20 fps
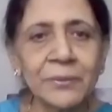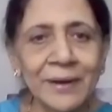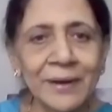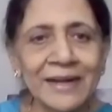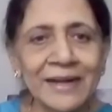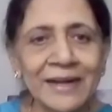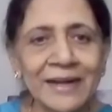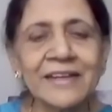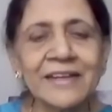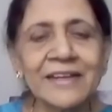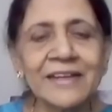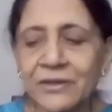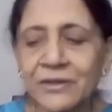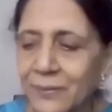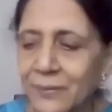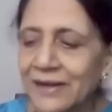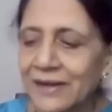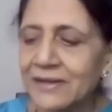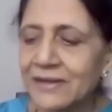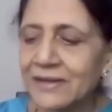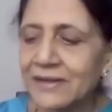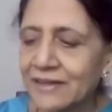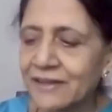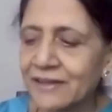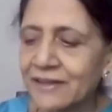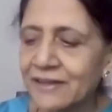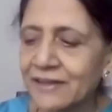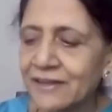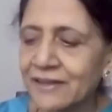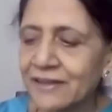
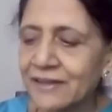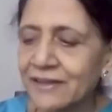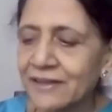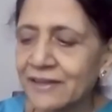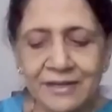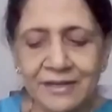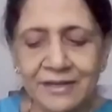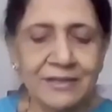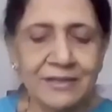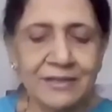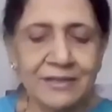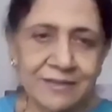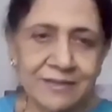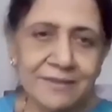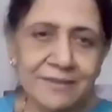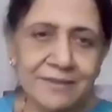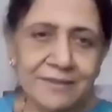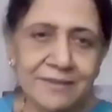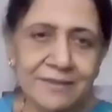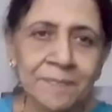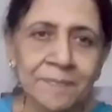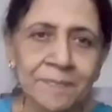2020 for interns.